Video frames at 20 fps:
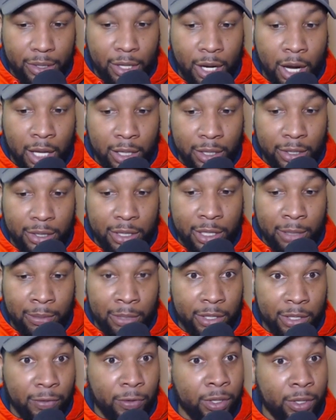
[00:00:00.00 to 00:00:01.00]
Colin
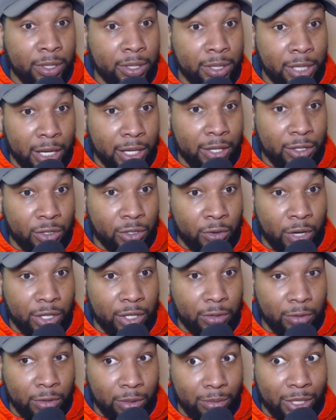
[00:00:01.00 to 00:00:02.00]
Simmons, for the second straight
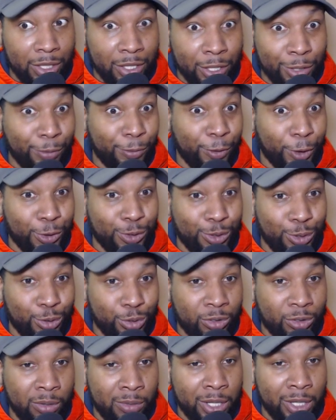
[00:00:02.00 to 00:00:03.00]
scrimmage, his first two
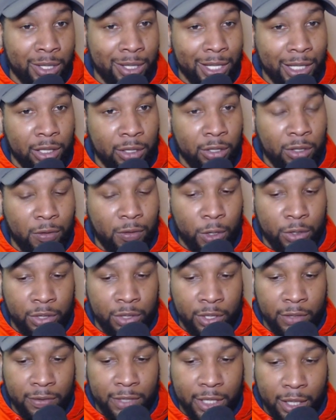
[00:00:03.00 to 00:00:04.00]
scrimmages at the
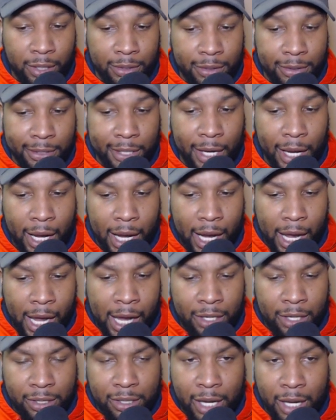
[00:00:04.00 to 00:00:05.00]
University of Texas,
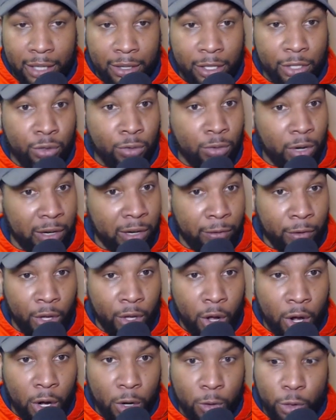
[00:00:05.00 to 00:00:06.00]
had a sack. That's great for the
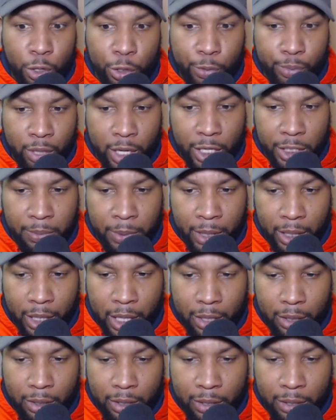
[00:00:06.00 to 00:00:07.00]
all world prospect
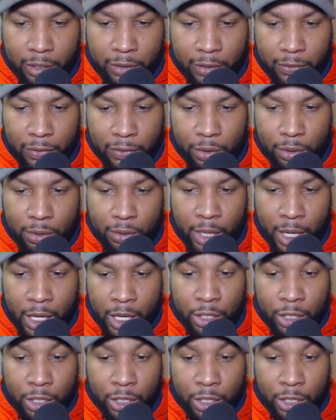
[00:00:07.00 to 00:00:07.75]
out of Duncanville.